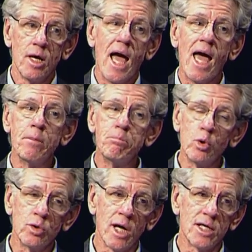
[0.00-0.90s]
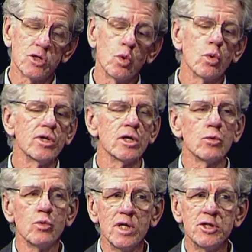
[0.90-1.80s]
and Boonton High School were the
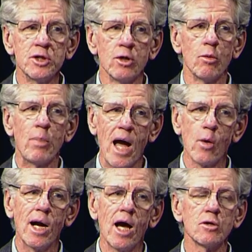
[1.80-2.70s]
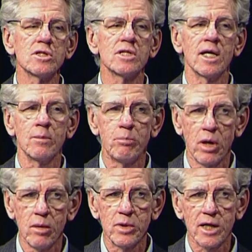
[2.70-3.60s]
original powerhouses in
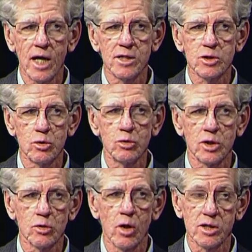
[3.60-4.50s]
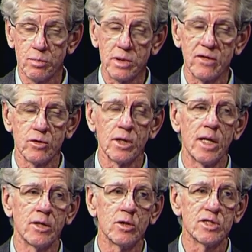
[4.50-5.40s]
public high school lacrosse, believe it or not,
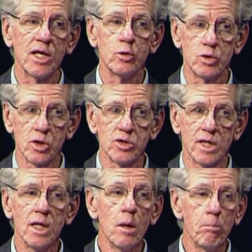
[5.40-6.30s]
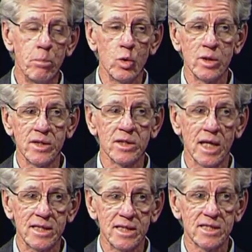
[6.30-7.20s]
in the state of New Jersey. Boonton in the
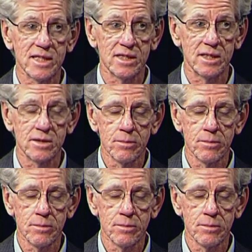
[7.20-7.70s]
1960s,